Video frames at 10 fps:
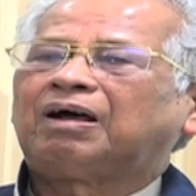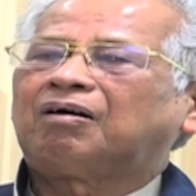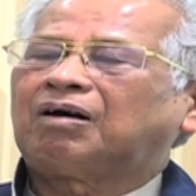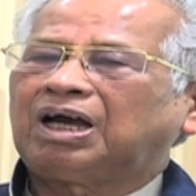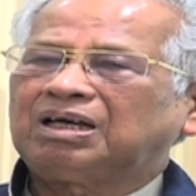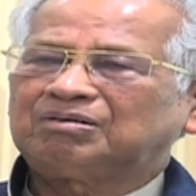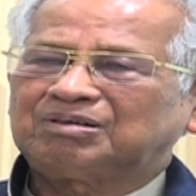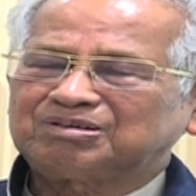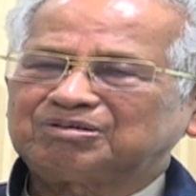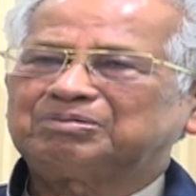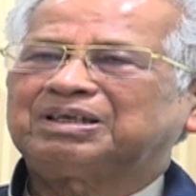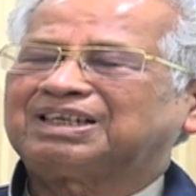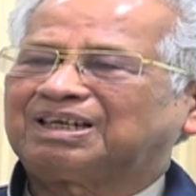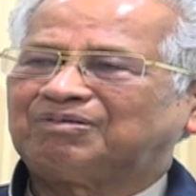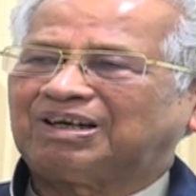I want to be an
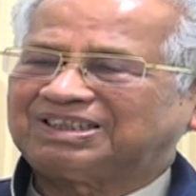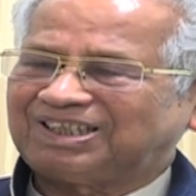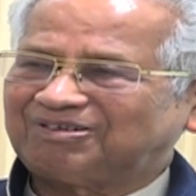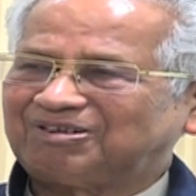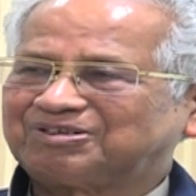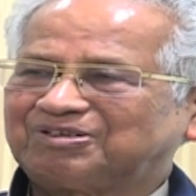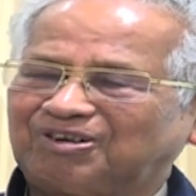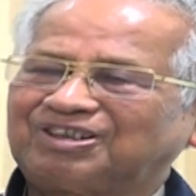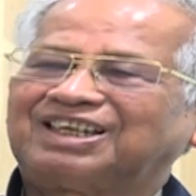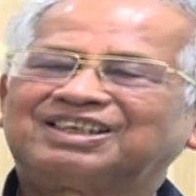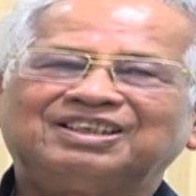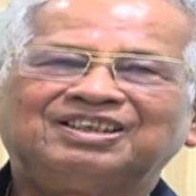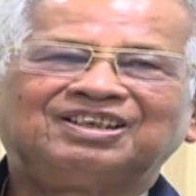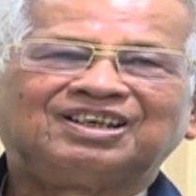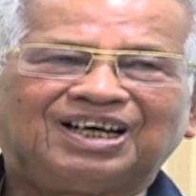advisor also, not that
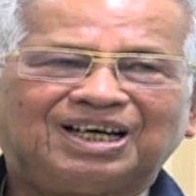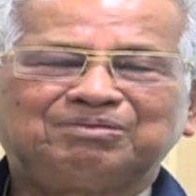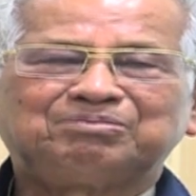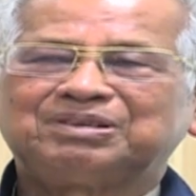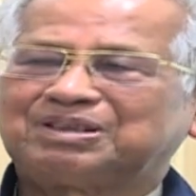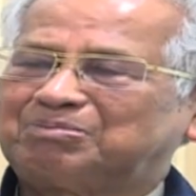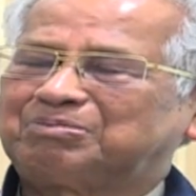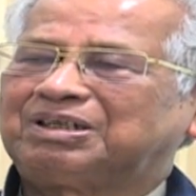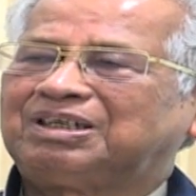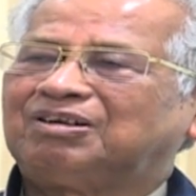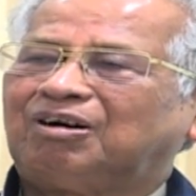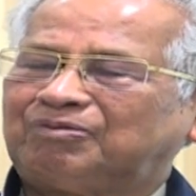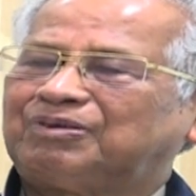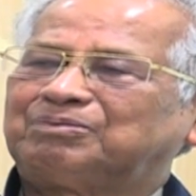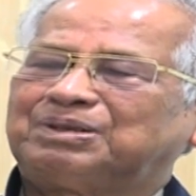I am completely
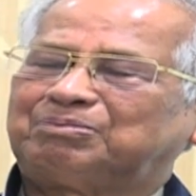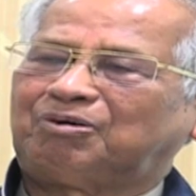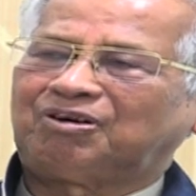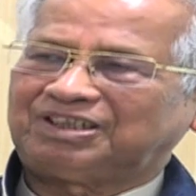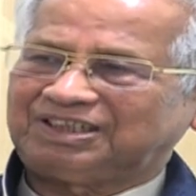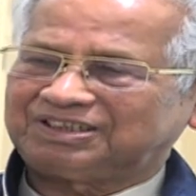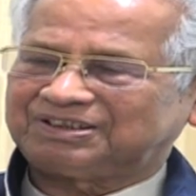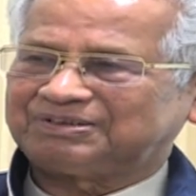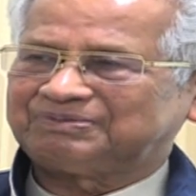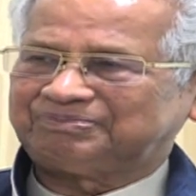off from the politics.